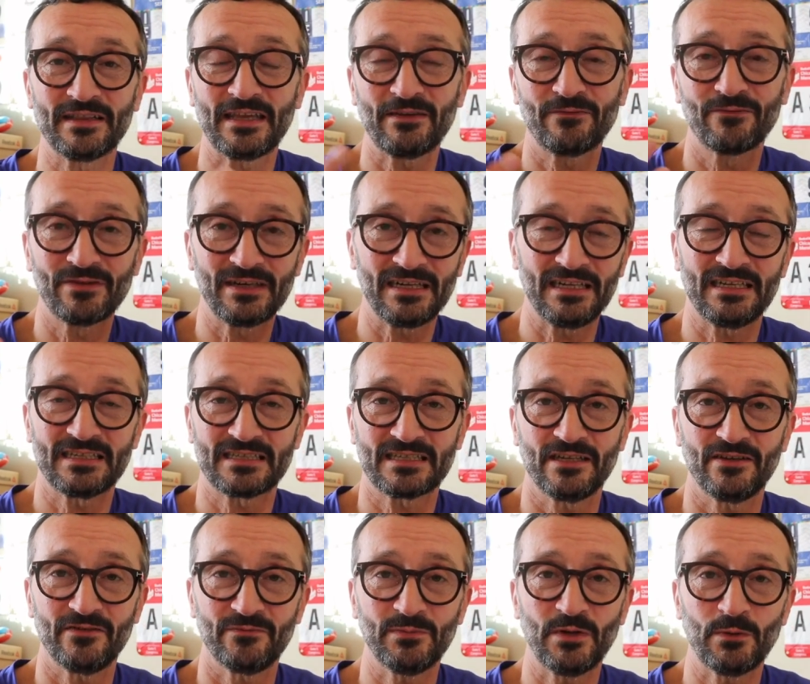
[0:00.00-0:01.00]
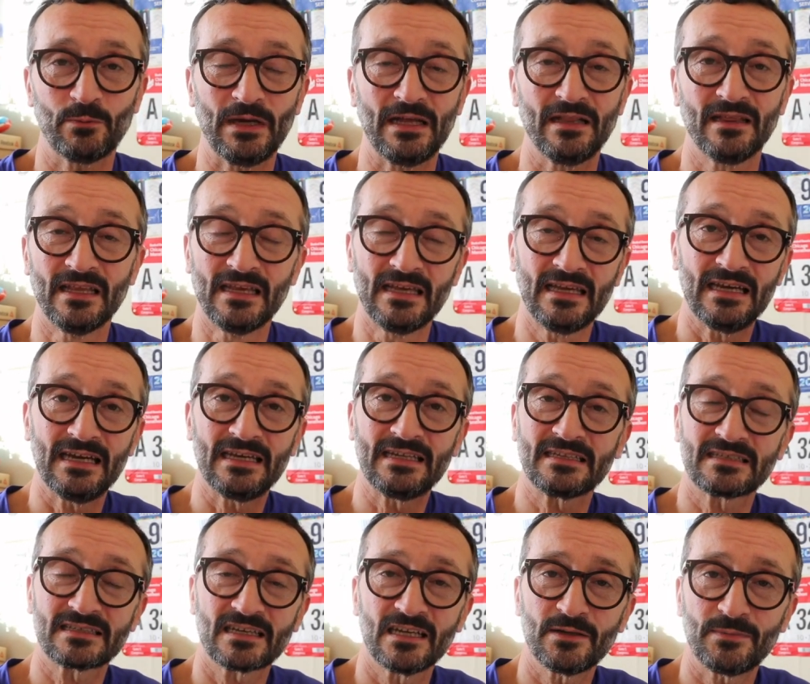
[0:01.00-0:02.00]
They've really served me well, and
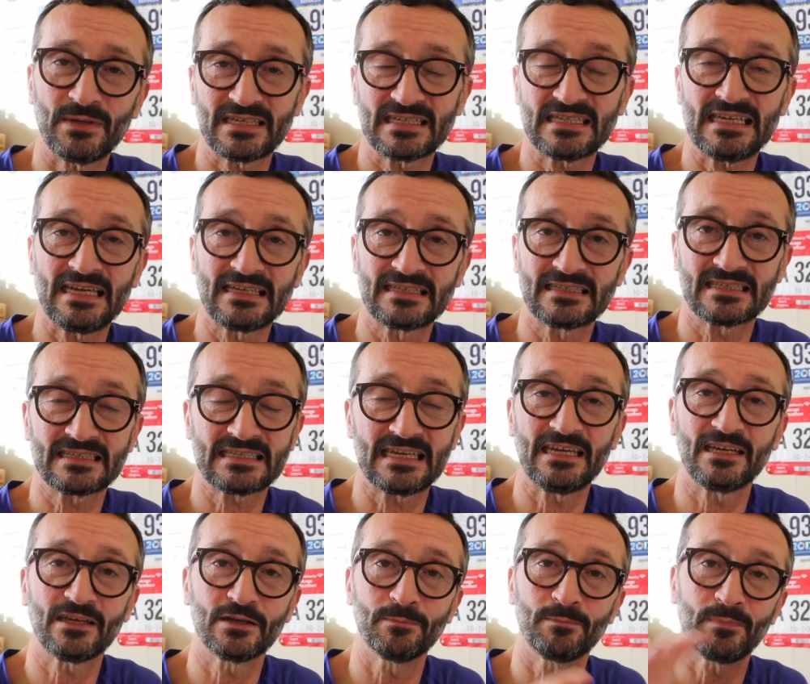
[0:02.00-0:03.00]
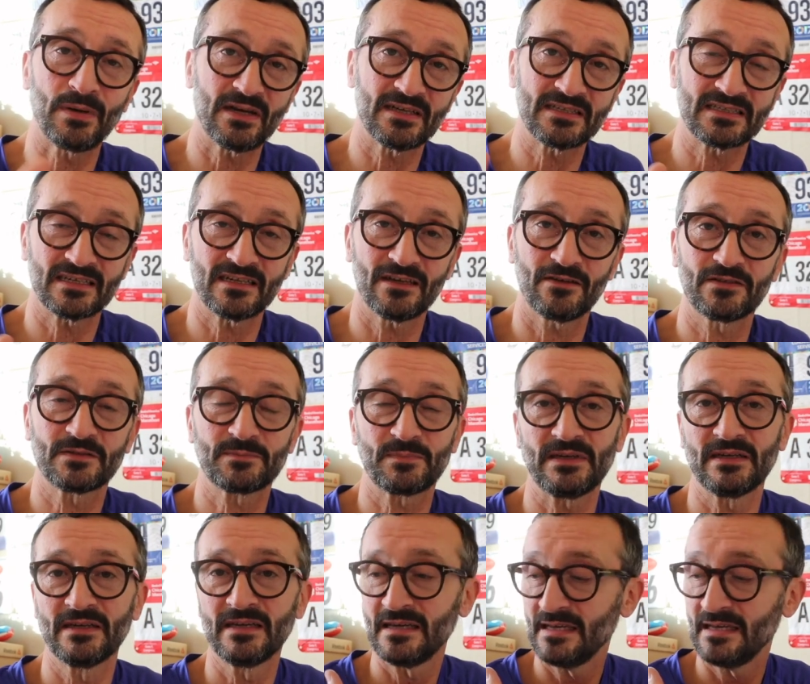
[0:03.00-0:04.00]
it's going to be sad to say goodbye to those,
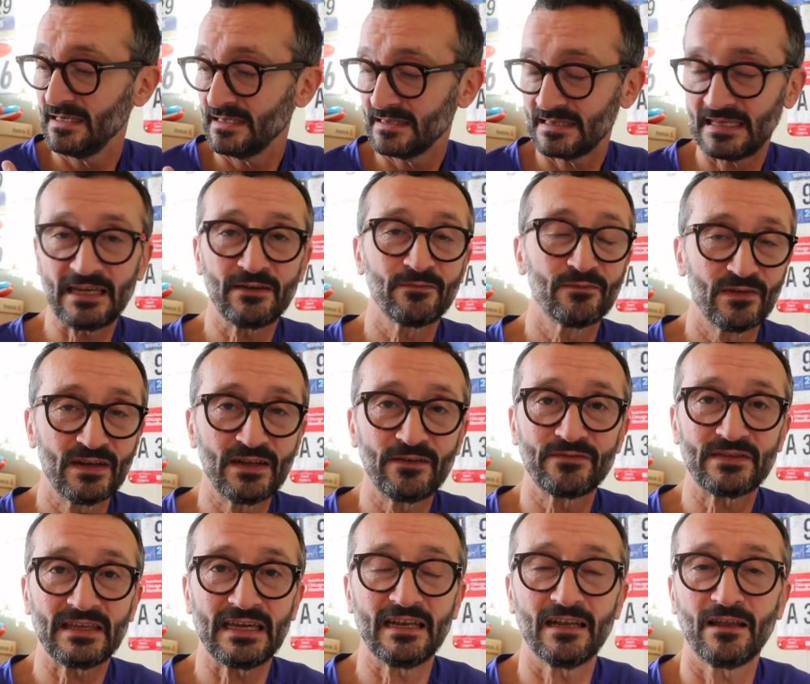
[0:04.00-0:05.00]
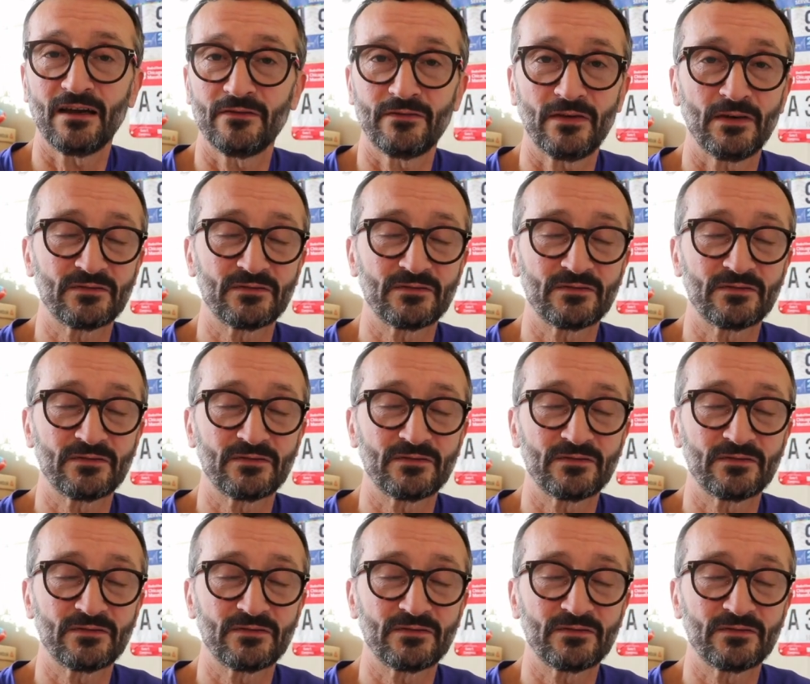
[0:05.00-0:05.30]
but they've lived their life.